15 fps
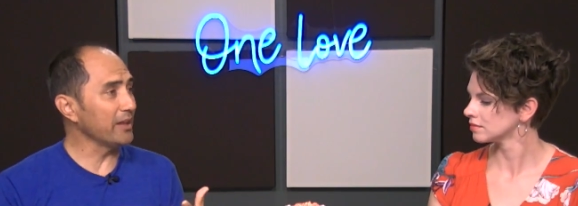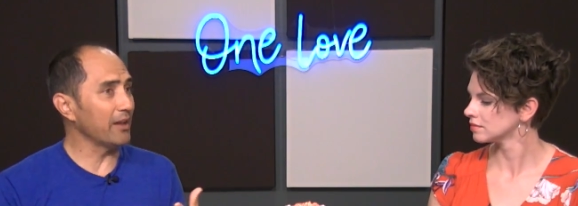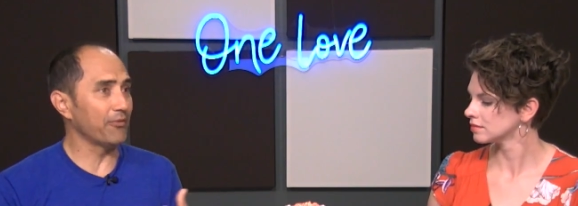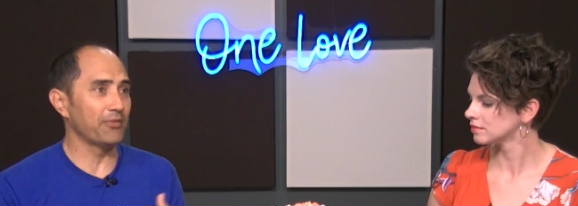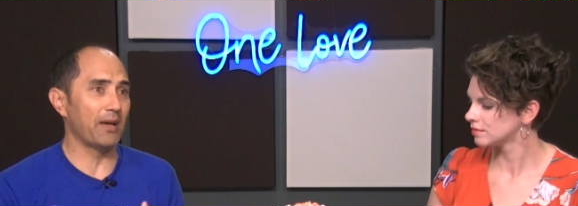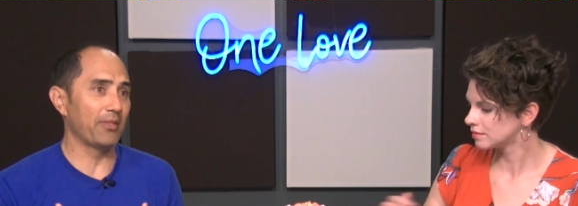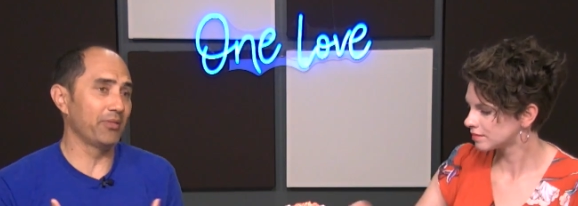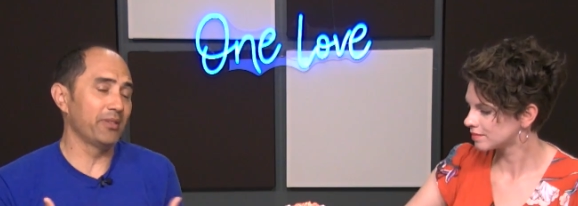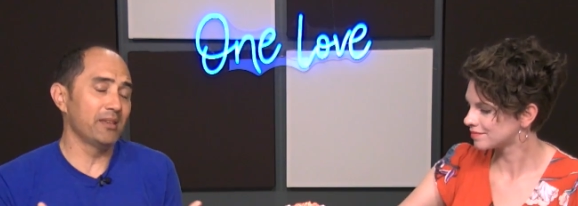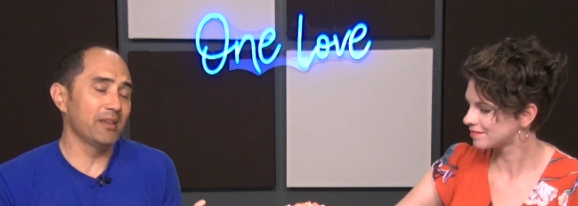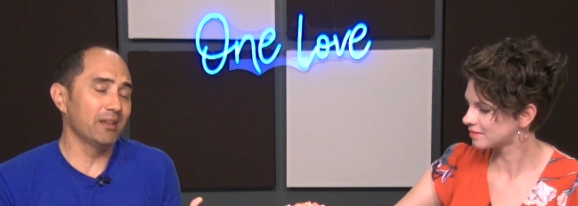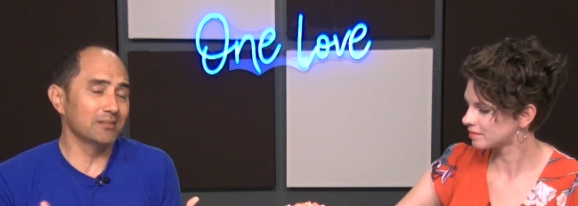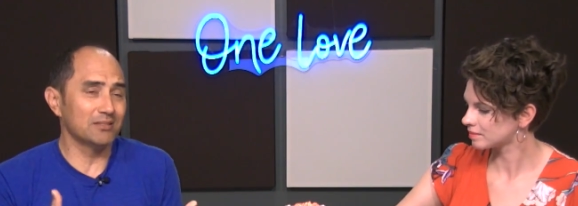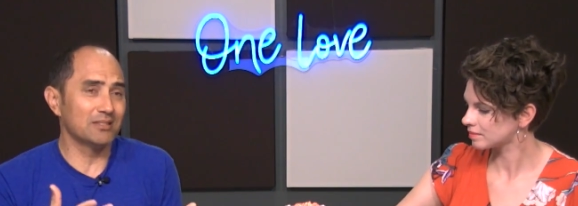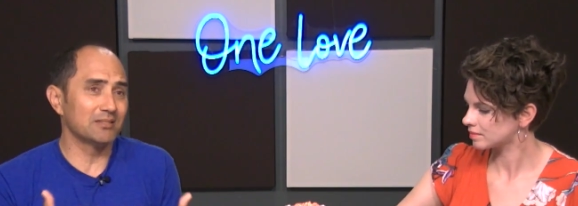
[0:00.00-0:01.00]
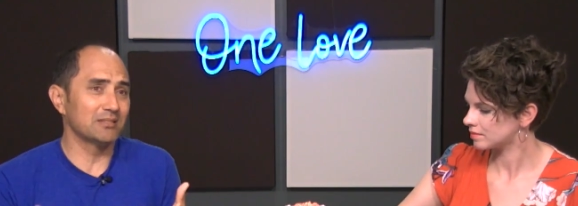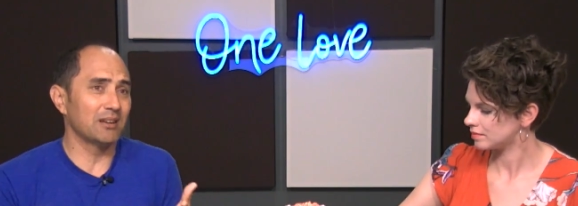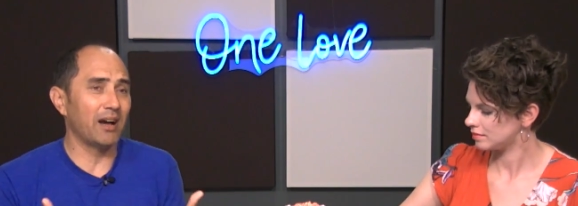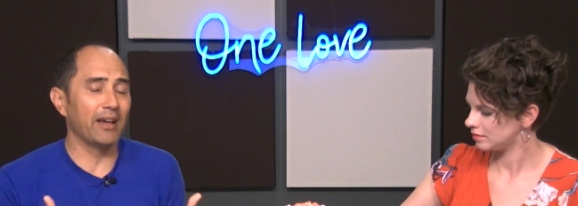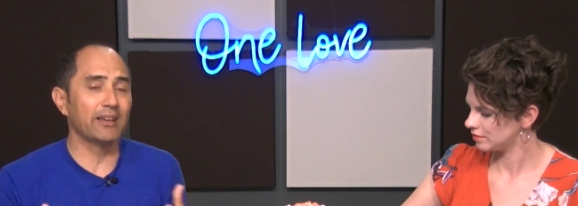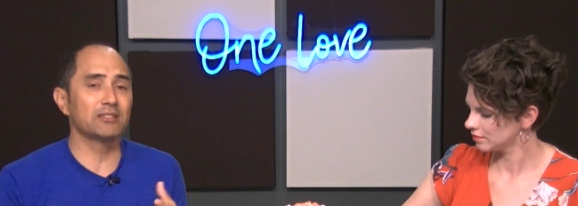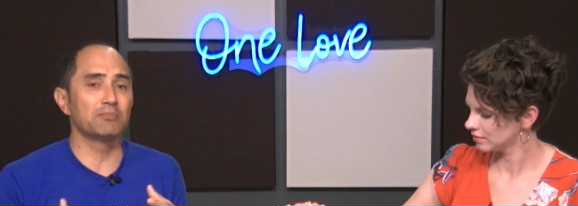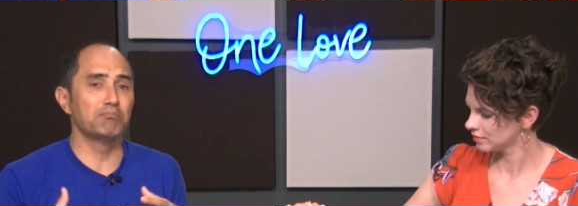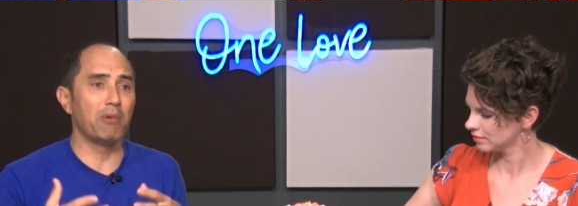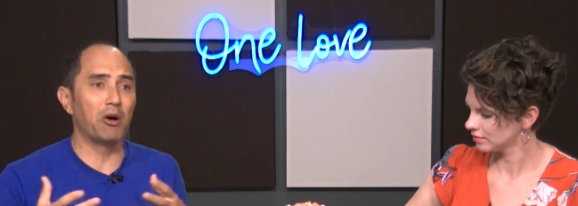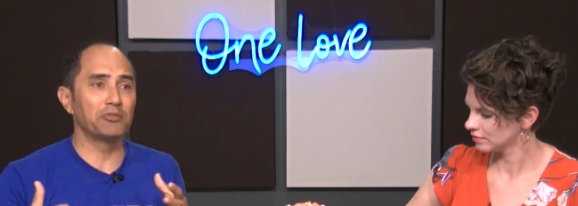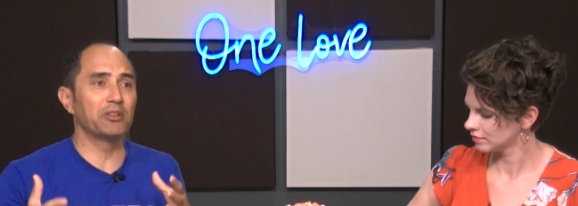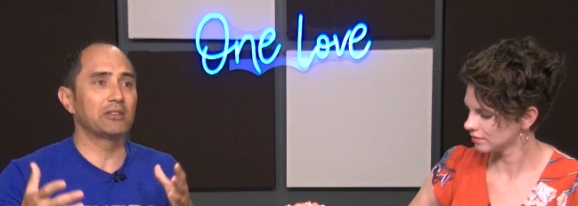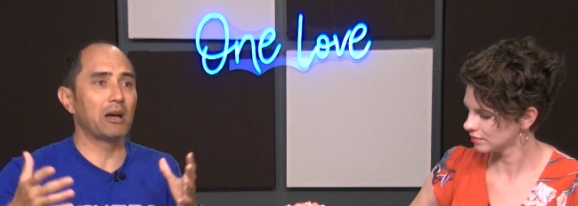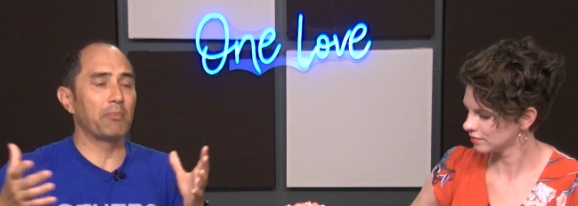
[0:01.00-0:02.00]
Speaker 1: if not the highest
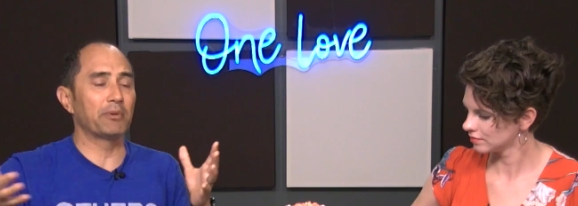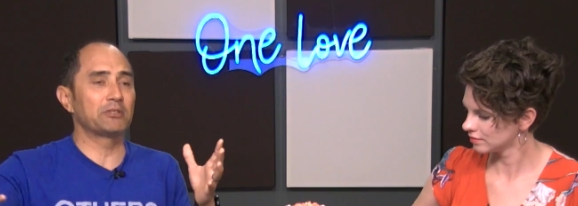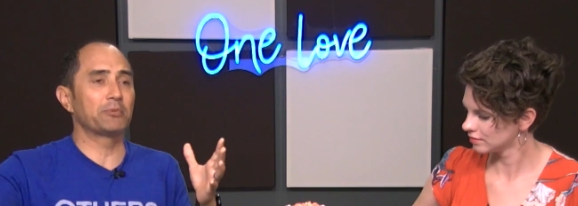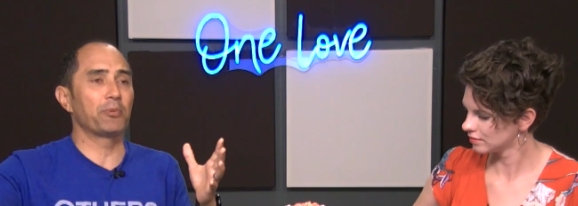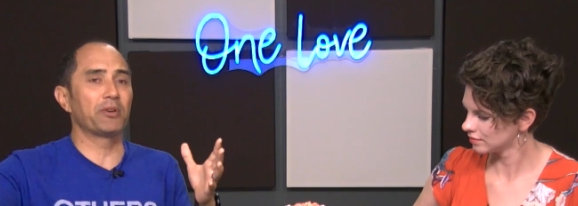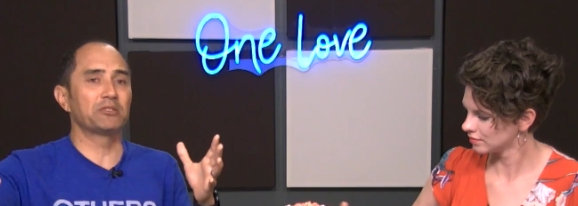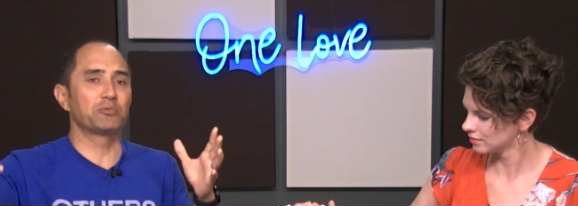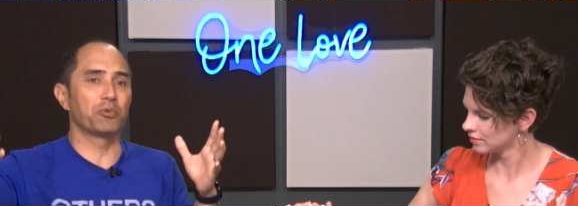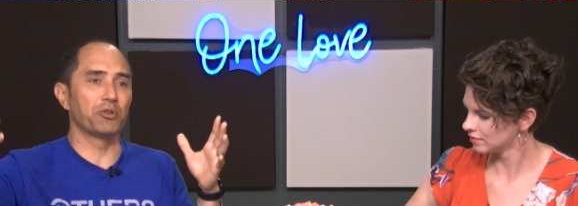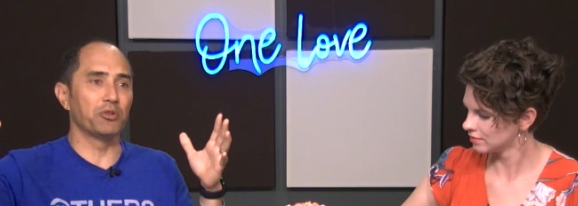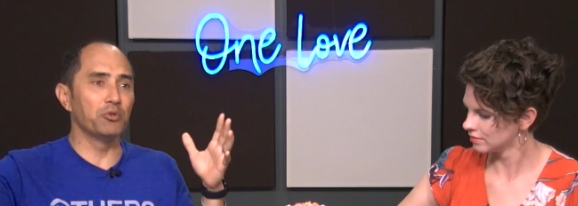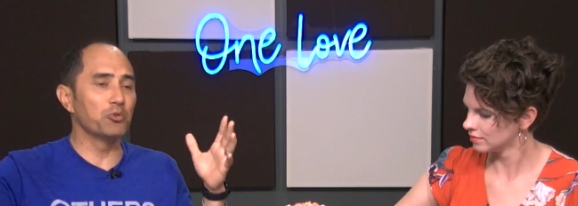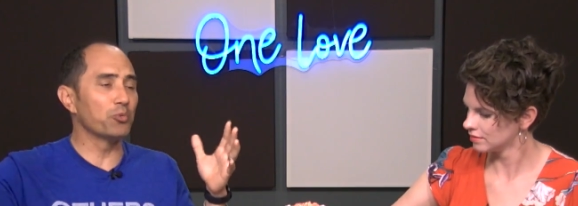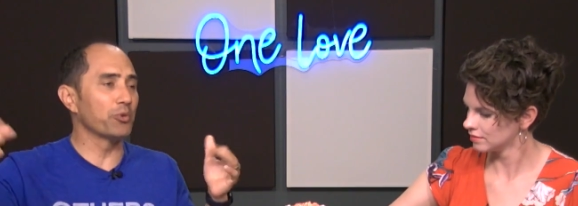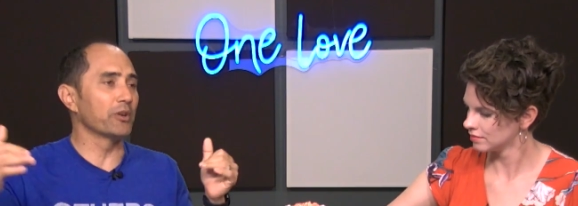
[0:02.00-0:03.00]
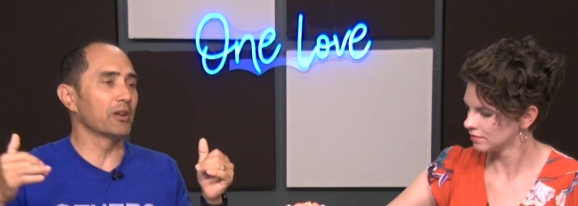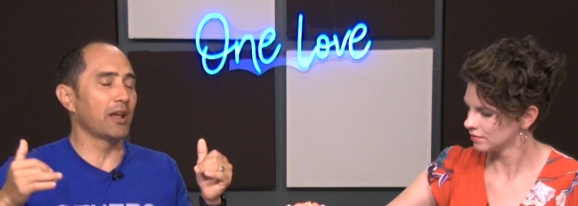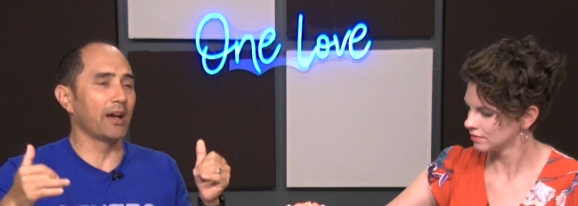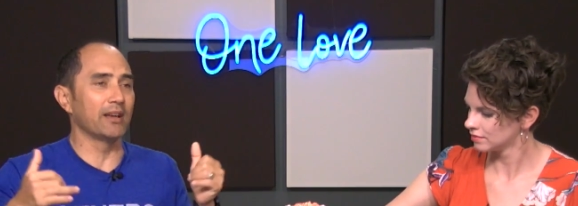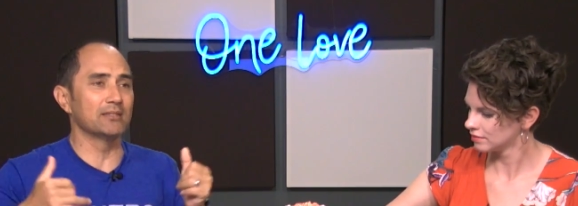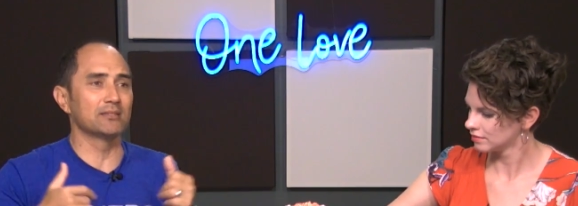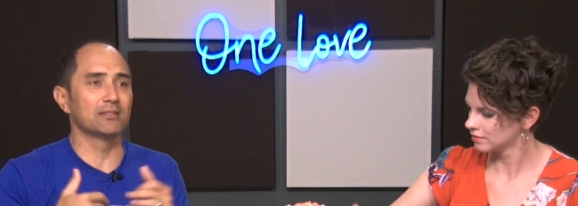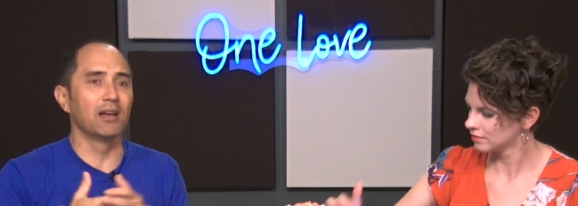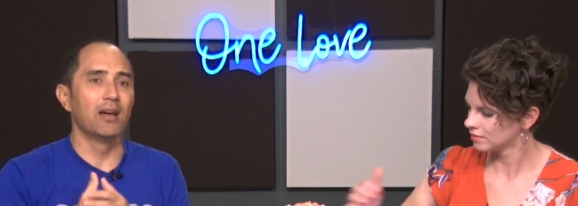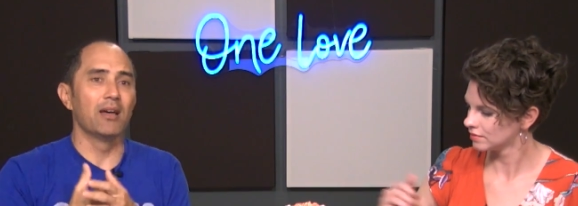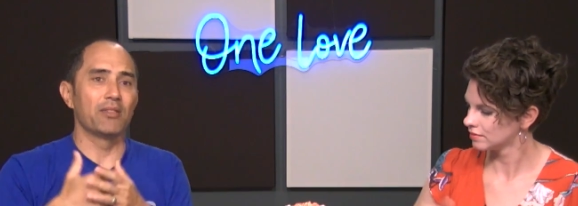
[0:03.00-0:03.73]
mountaintop experience where you realized